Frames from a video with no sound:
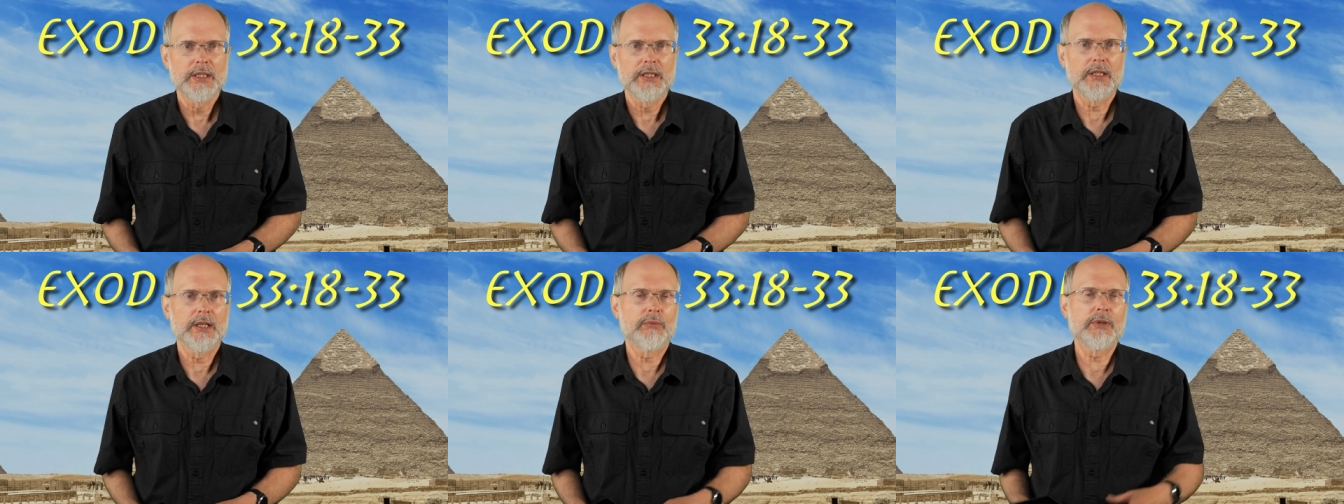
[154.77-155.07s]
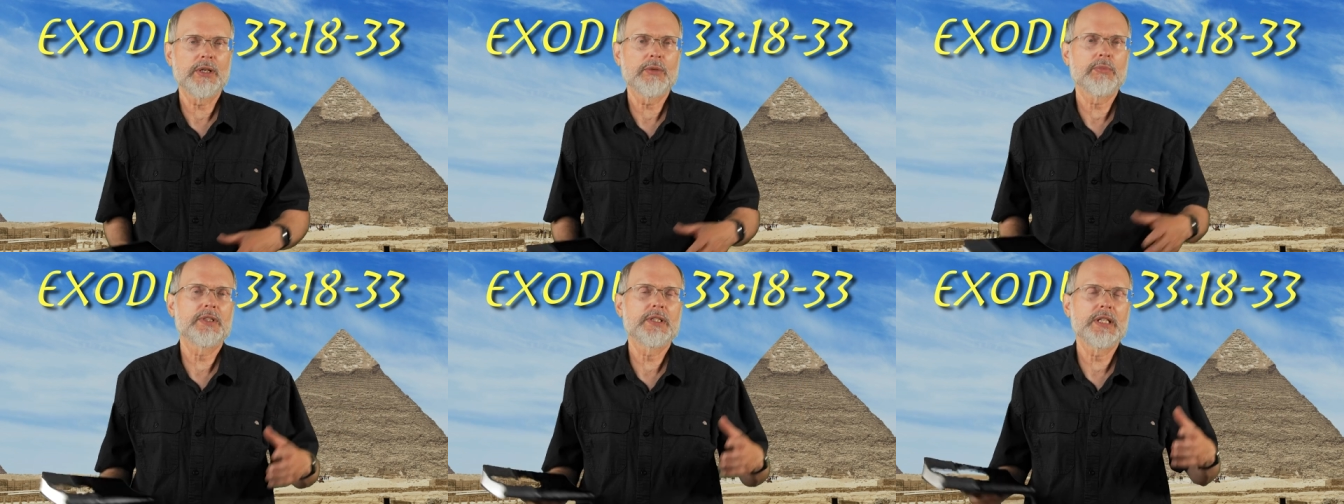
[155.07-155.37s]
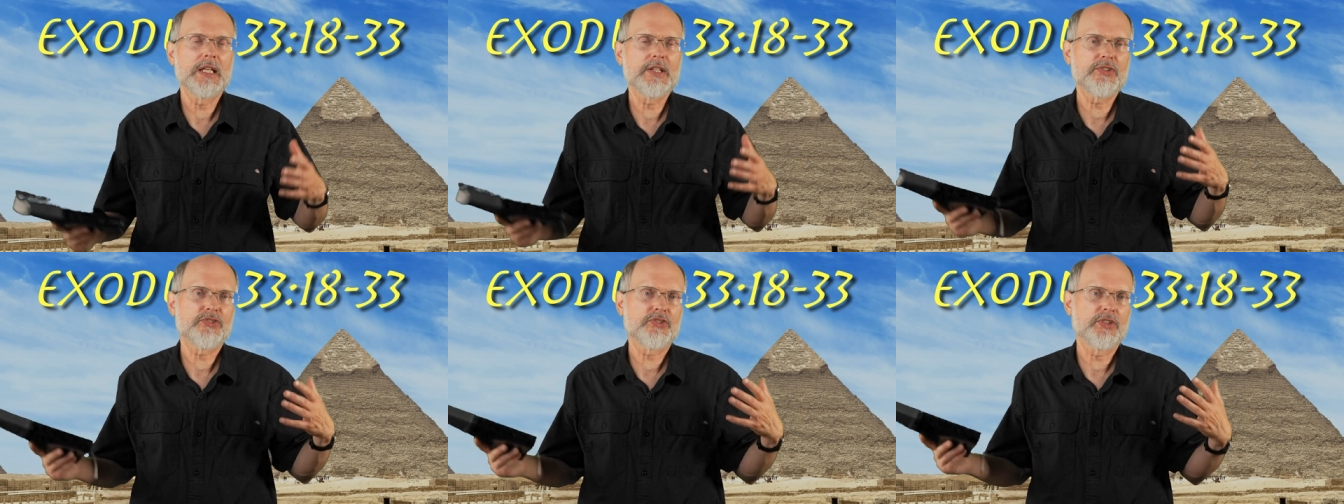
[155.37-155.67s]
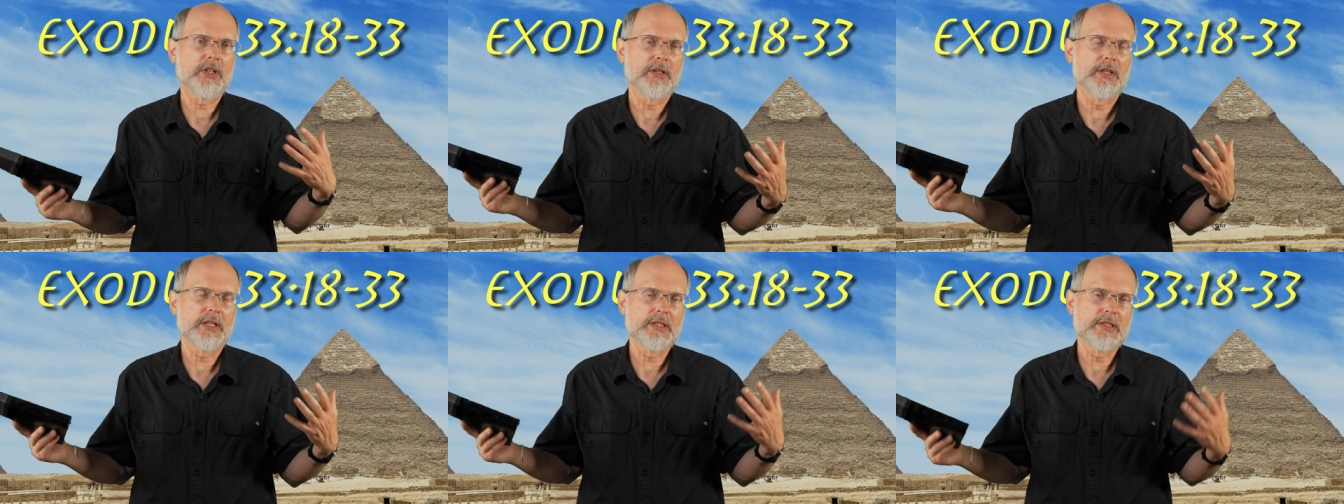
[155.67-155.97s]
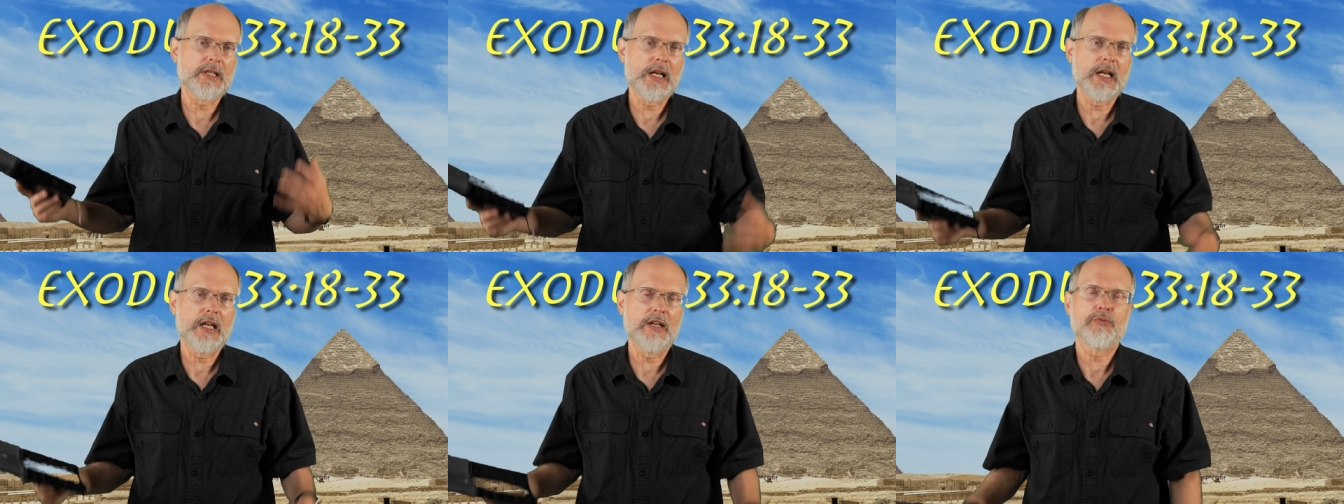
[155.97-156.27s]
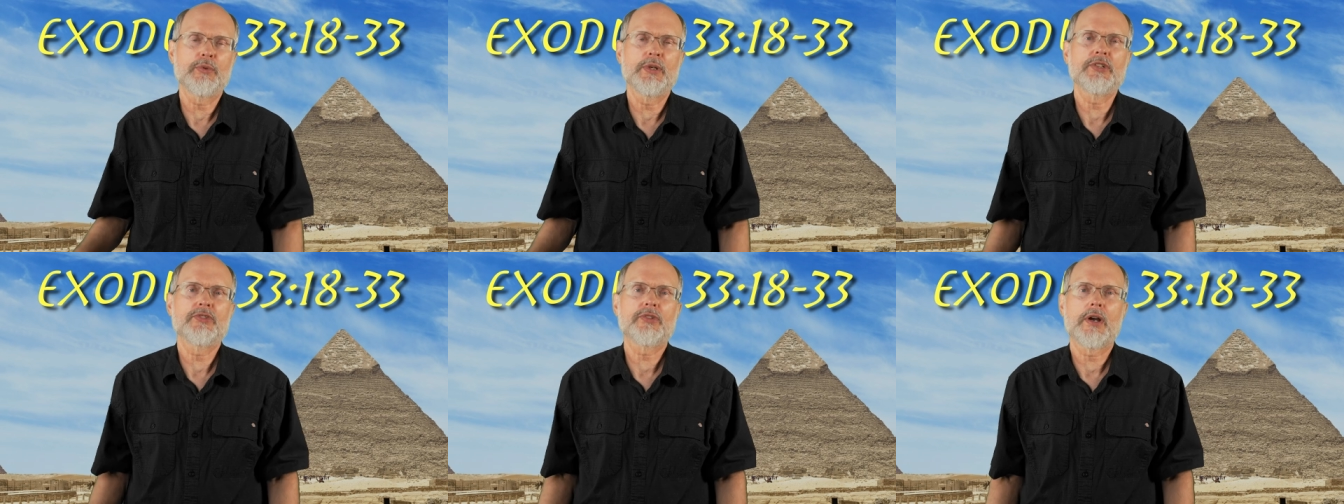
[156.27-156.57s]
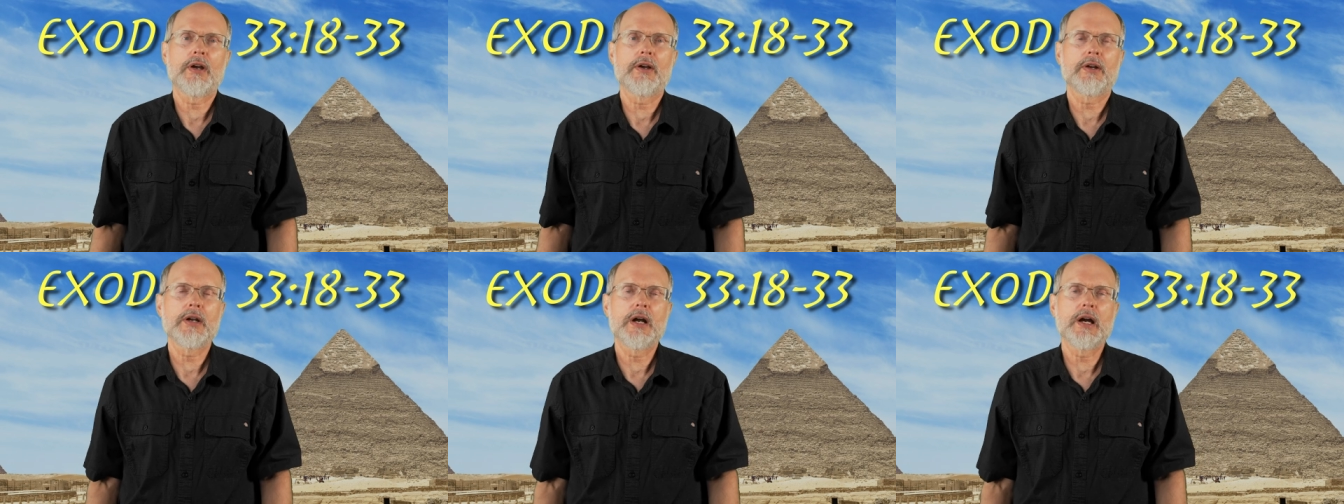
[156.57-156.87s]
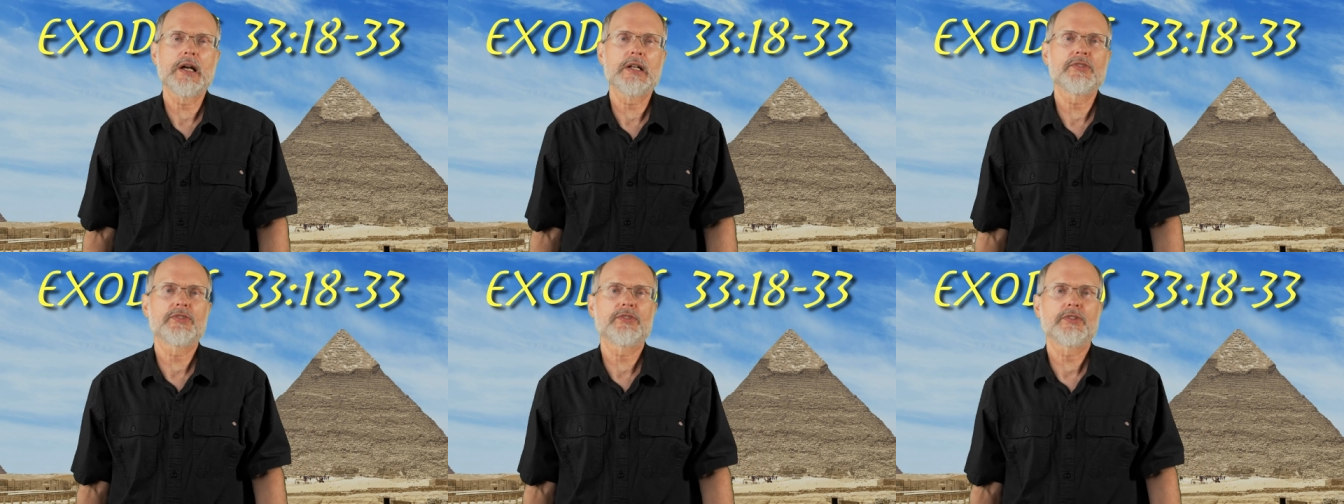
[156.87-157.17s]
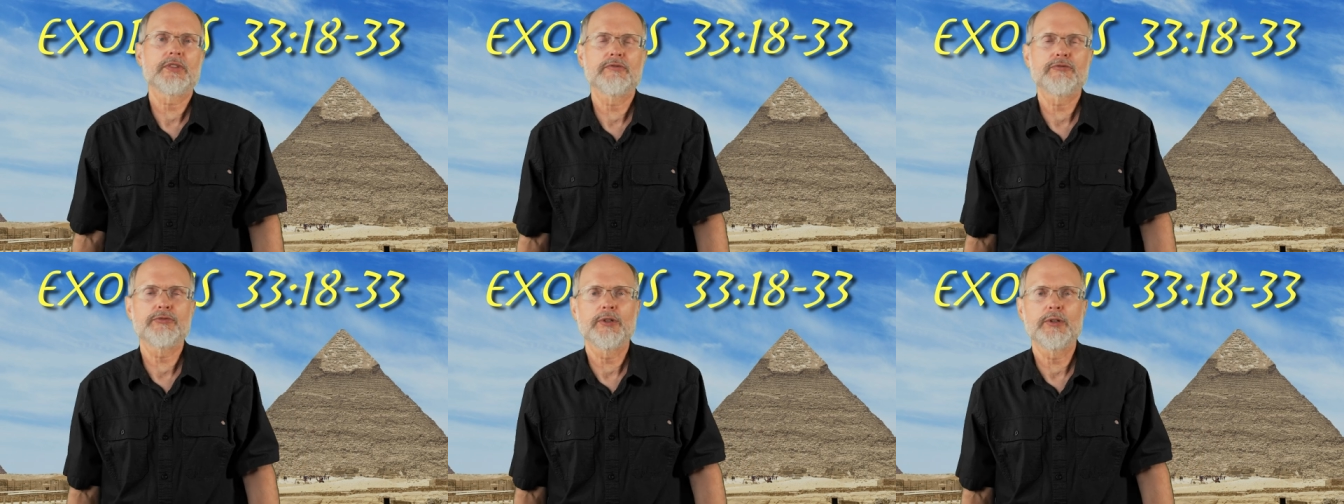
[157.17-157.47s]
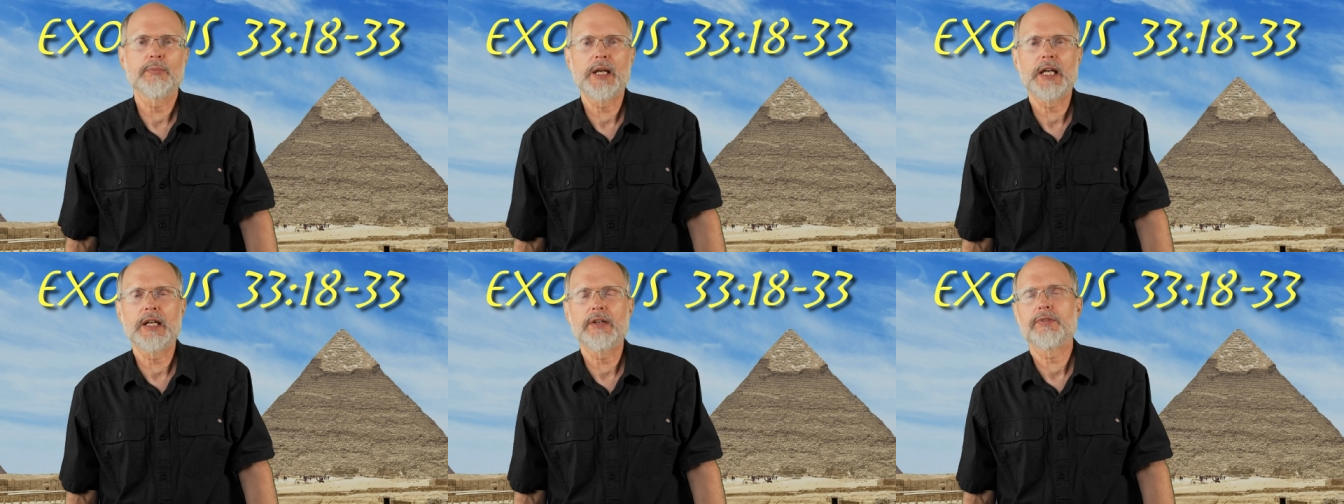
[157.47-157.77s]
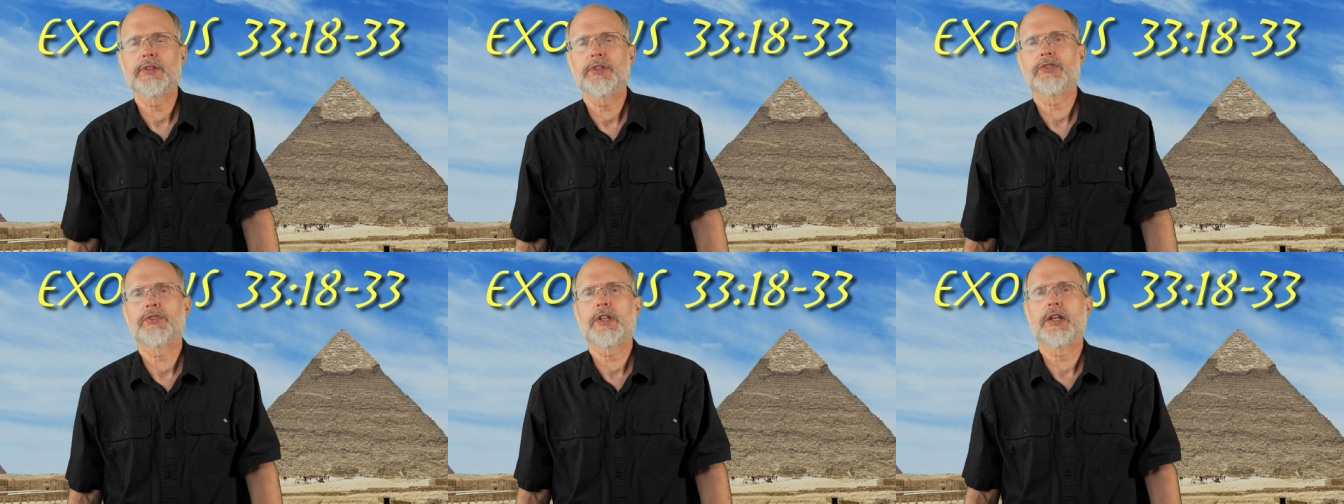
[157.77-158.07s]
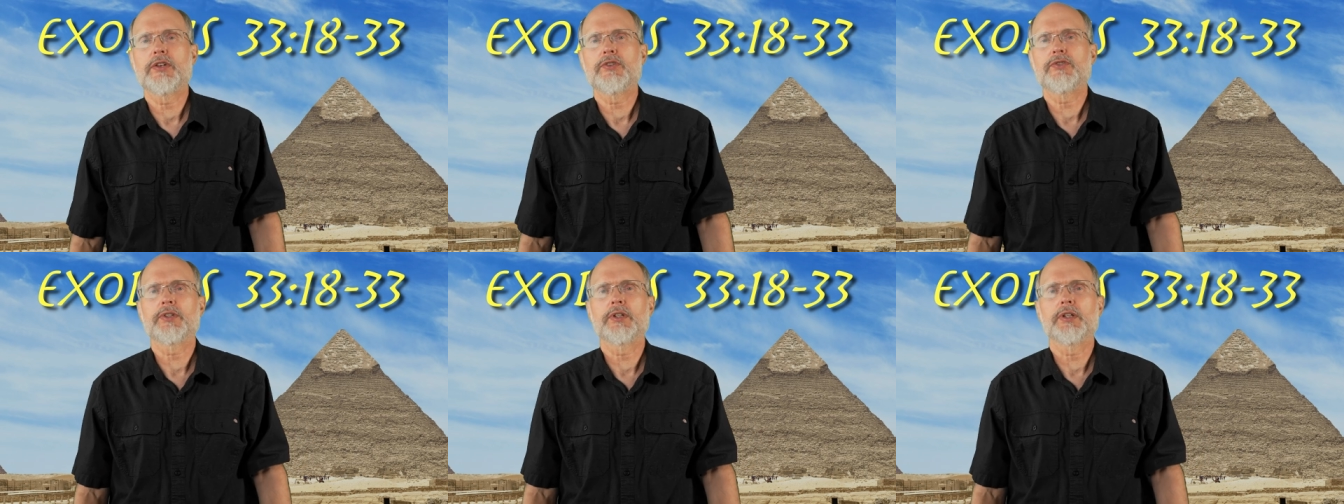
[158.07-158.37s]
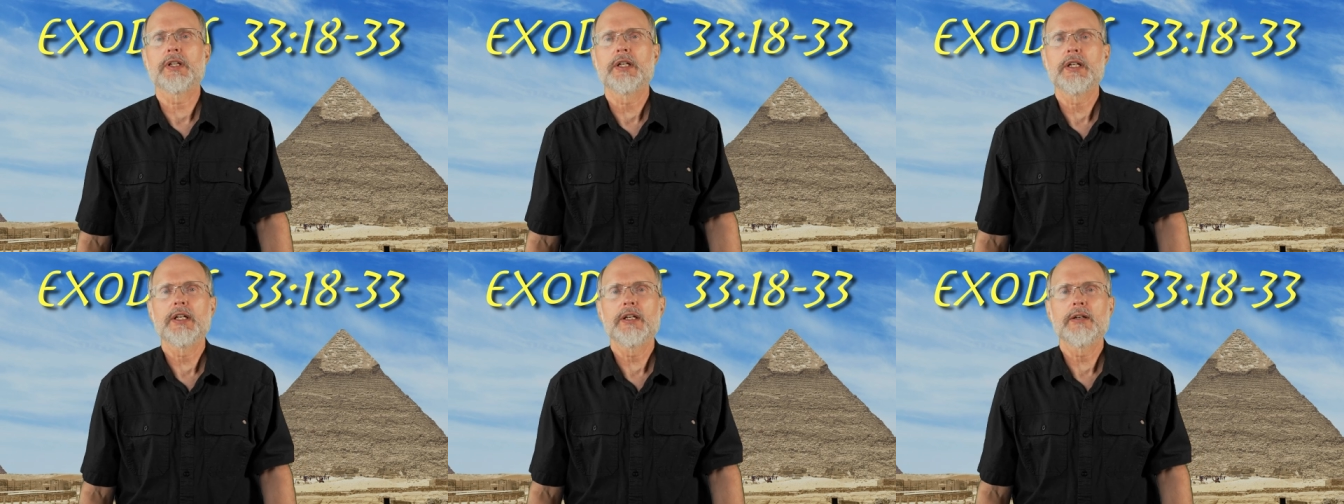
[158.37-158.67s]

that we would instantly die if we saw God's full manifestation.